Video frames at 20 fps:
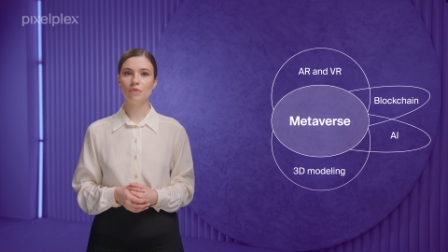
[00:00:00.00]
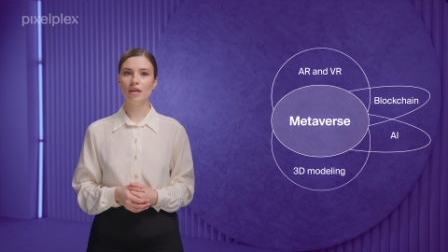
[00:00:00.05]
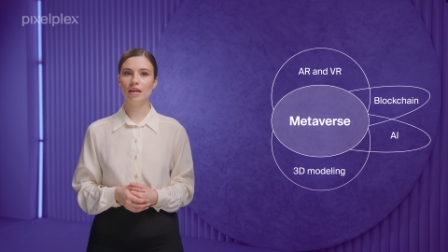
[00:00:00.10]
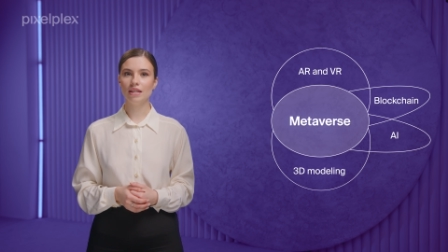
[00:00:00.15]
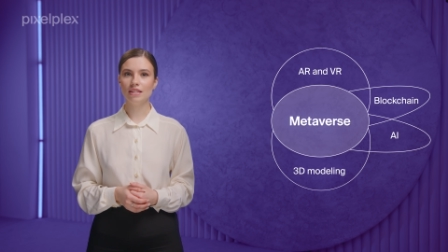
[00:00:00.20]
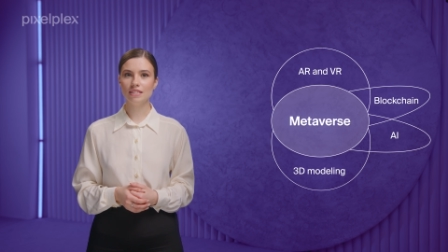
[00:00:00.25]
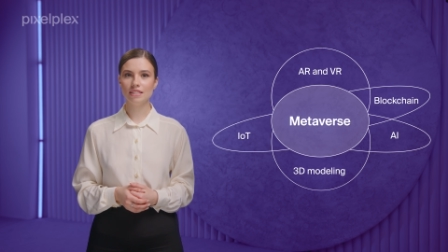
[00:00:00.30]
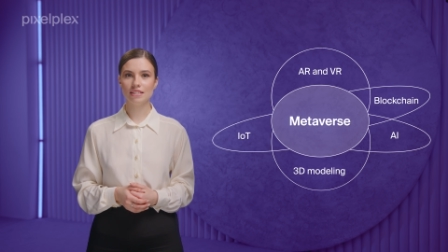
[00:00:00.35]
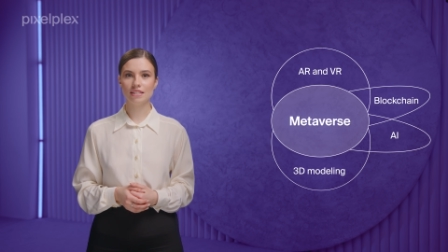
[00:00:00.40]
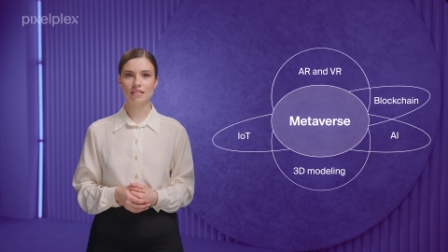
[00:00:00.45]

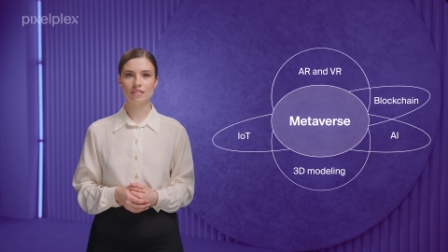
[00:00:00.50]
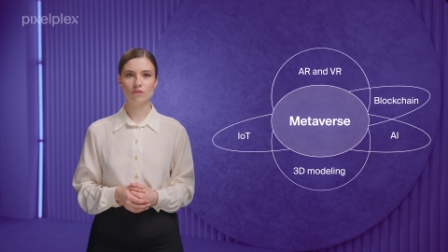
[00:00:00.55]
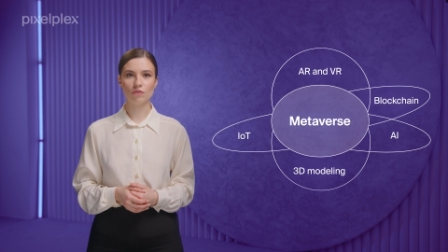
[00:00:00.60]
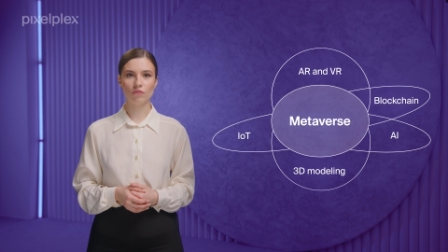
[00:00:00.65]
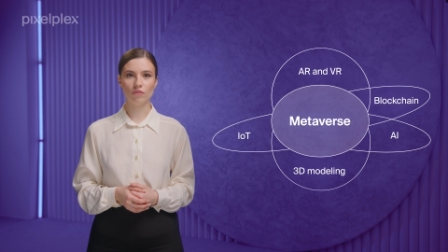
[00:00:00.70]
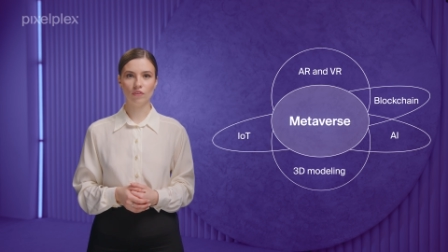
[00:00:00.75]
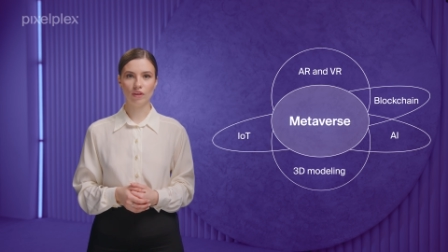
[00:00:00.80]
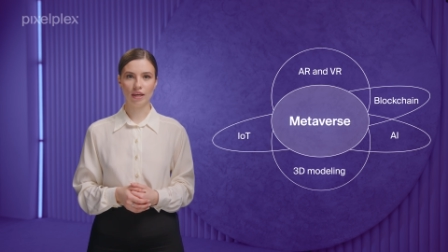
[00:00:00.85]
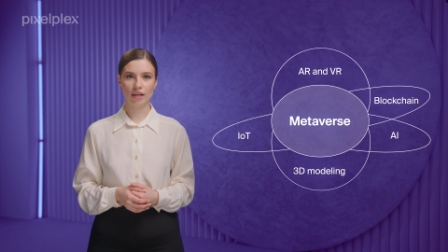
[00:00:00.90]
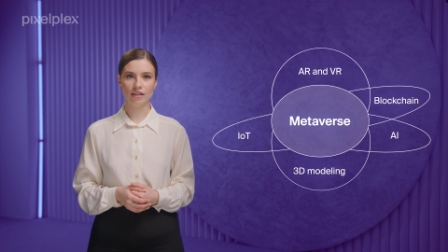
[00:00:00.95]
Internet of
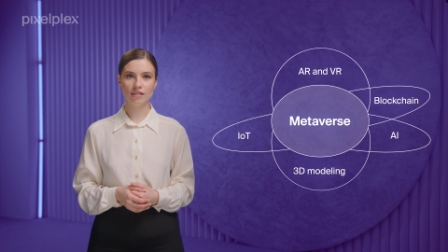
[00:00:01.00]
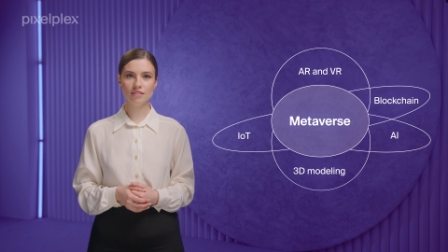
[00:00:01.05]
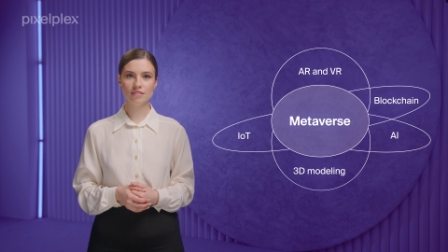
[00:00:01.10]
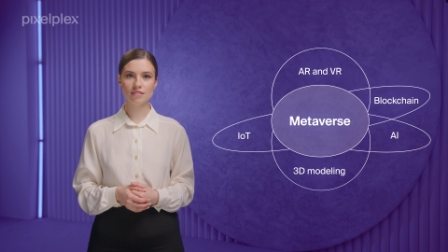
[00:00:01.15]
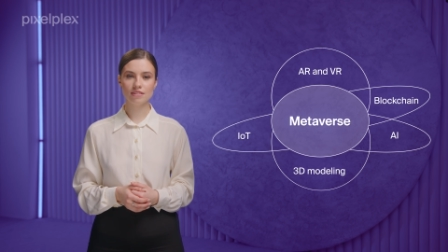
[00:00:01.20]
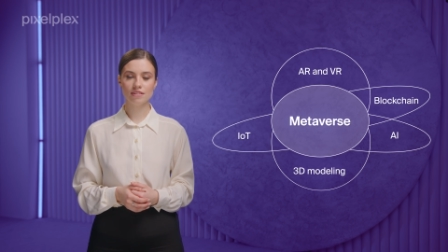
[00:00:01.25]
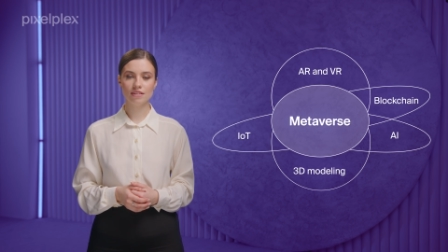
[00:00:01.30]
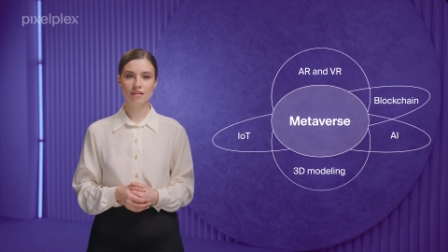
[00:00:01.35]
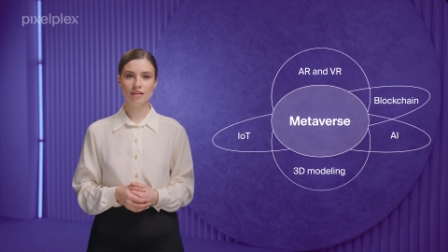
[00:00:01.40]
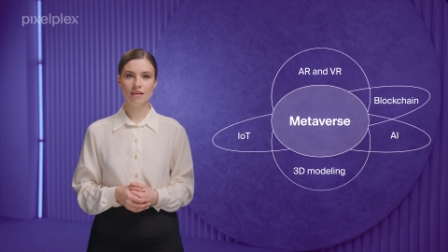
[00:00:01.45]

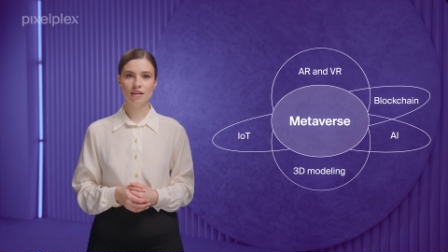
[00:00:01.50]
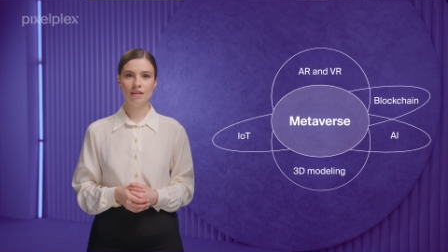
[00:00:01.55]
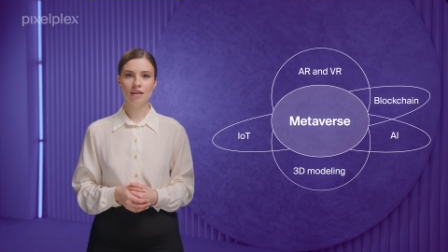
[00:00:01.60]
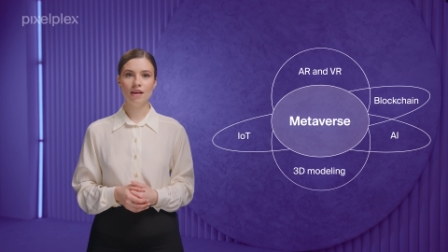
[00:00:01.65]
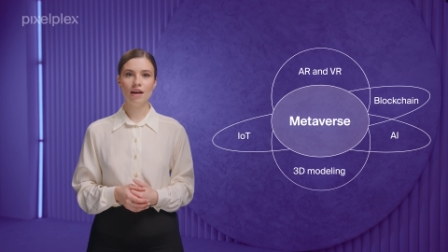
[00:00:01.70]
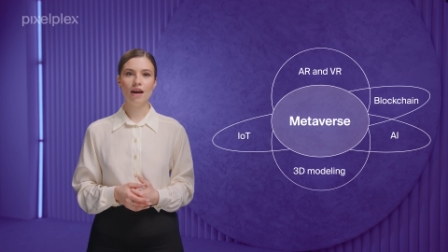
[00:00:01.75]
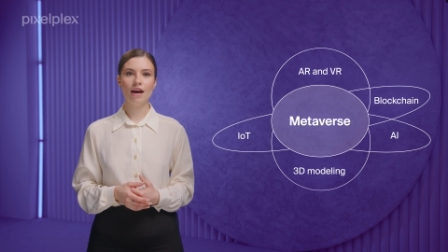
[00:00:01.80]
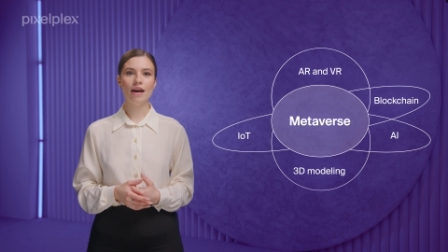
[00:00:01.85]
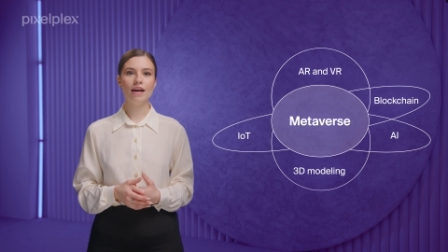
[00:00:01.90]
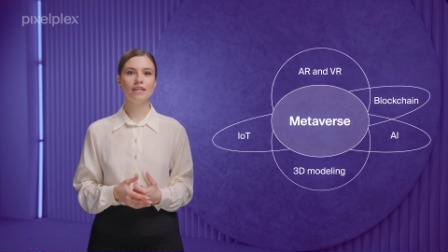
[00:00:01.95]
Things,
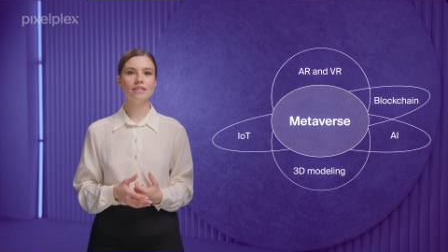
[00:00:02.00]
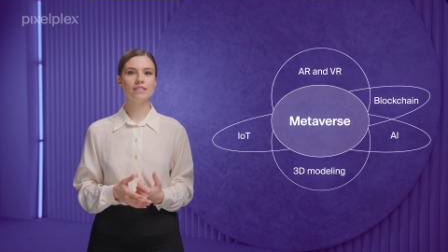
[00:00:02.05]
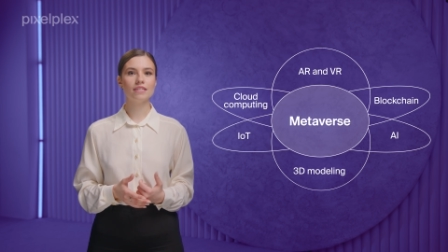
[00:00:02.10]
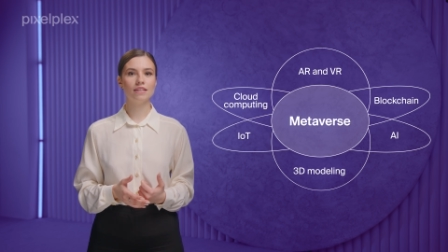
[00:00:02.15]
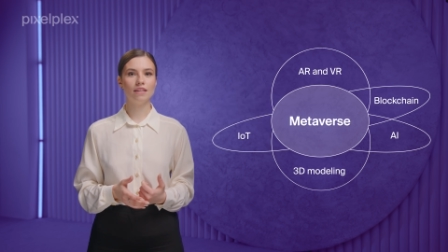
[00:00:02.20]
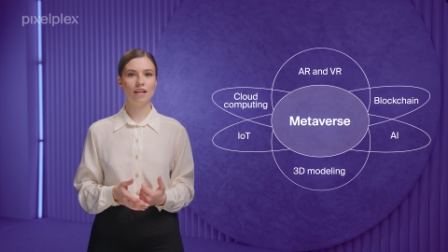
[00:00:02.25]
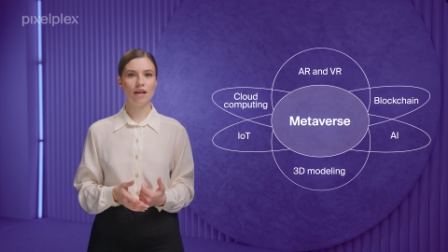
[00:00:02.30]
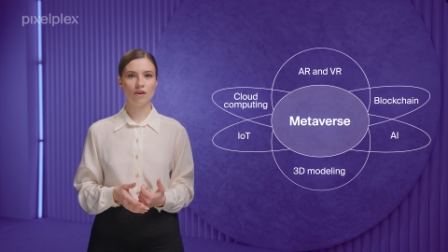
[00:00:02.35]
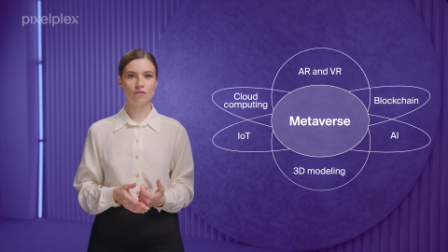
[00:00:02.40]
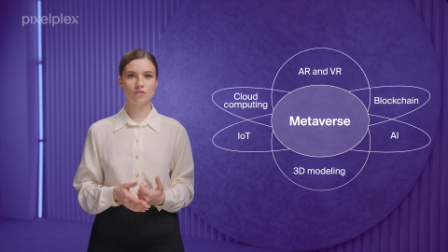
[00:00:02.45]
and
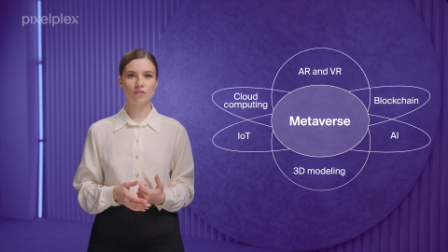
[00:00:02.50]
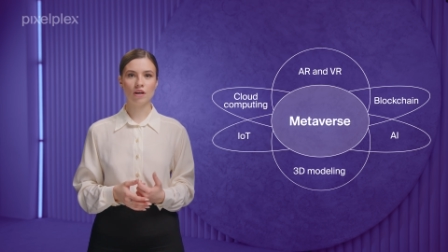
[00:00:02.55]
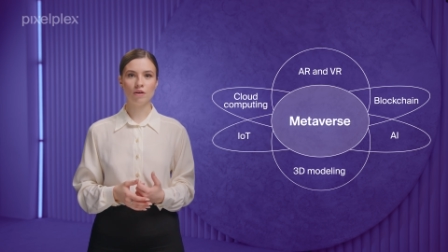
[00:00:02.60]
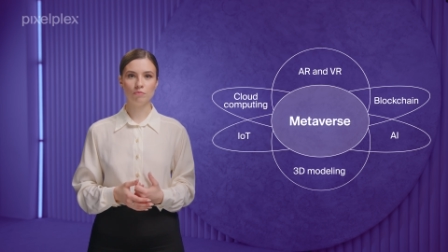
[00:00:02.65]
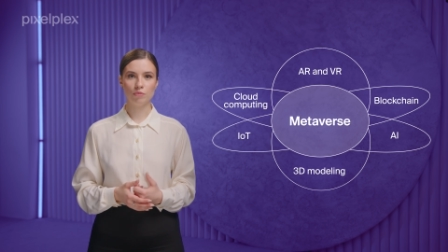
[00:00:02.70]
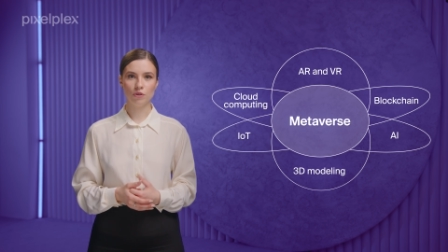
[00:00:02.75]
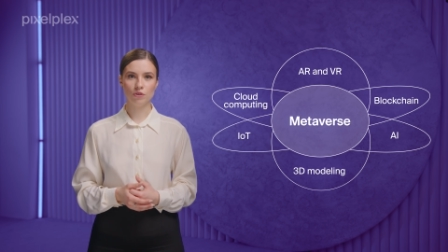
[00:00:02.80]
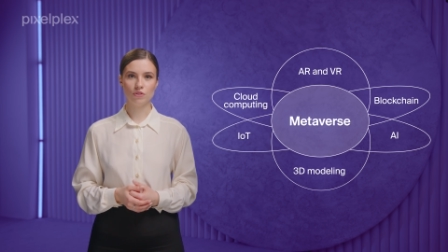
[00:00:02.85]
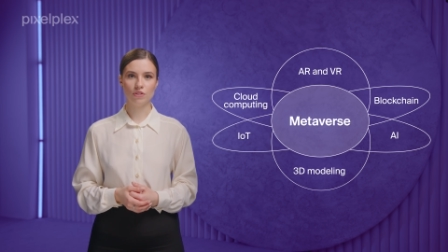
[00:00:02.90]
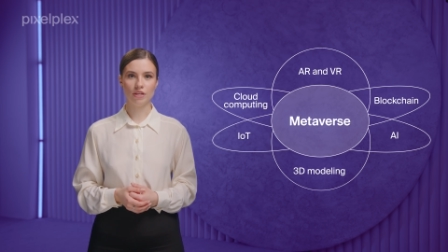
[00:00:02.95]
cloud
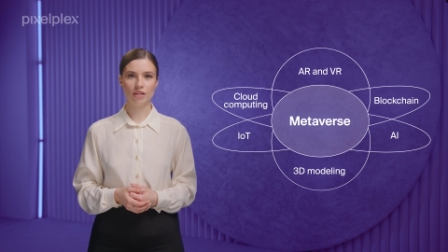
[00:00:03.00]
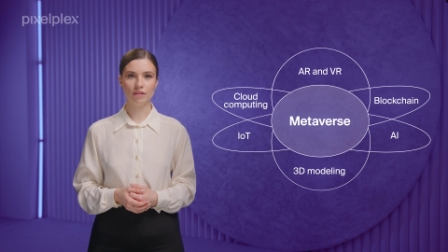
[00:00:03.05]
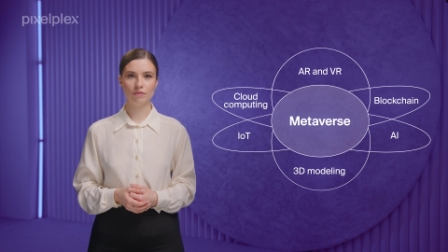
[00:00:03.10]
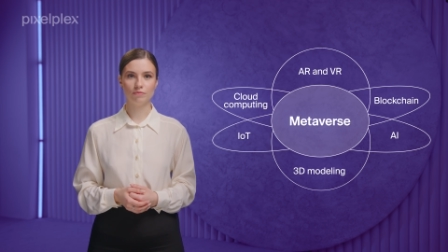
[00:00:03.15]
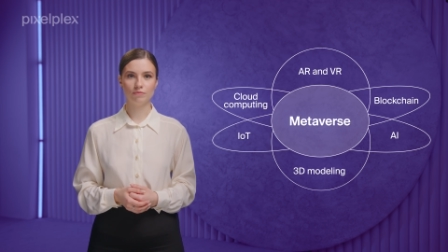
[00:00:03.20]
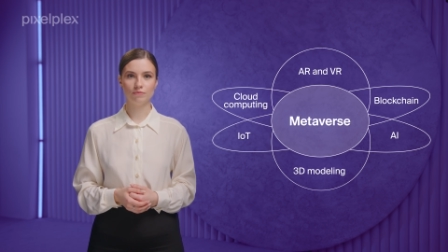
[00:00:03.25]
computing.